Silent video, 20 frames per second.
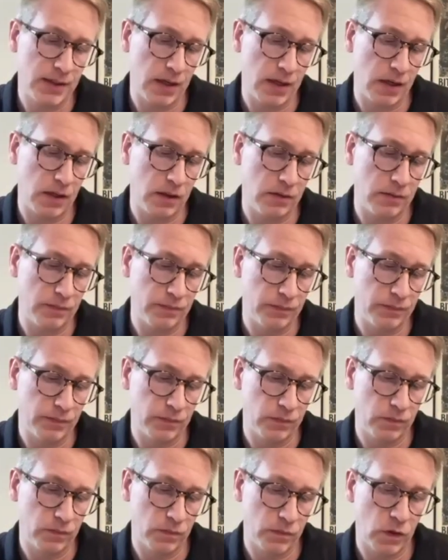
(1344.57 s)
They're
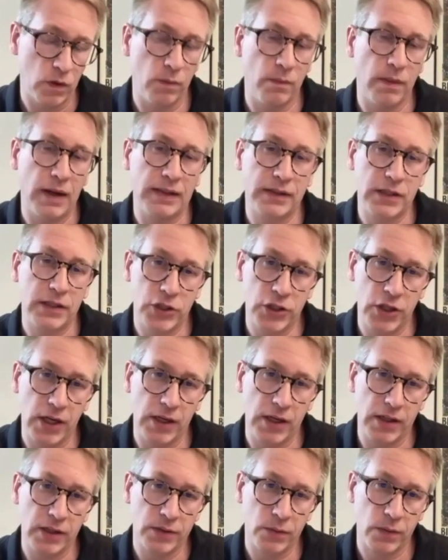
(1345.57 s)
you know
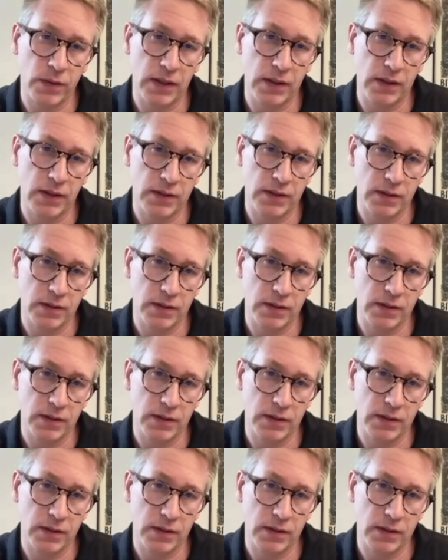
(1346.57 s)
multi-chain as well.